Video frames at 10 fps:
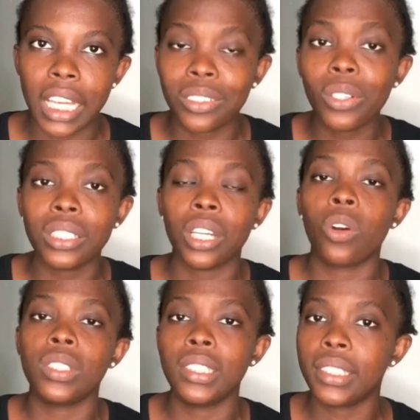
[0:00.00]
As long as you're
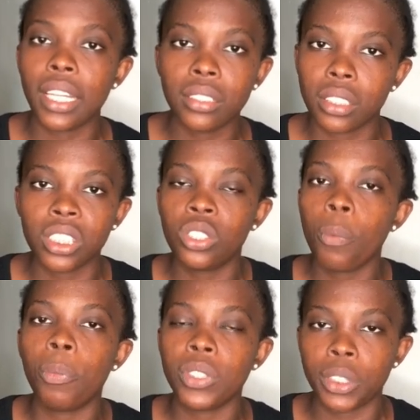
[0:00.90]
consistent, it's
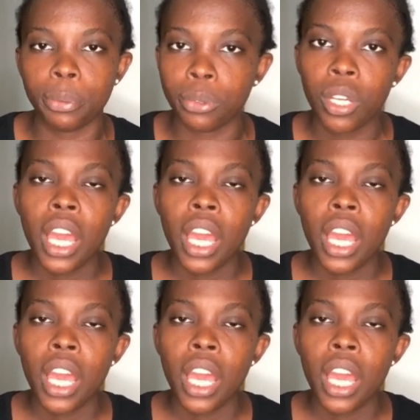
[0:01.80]
not possible.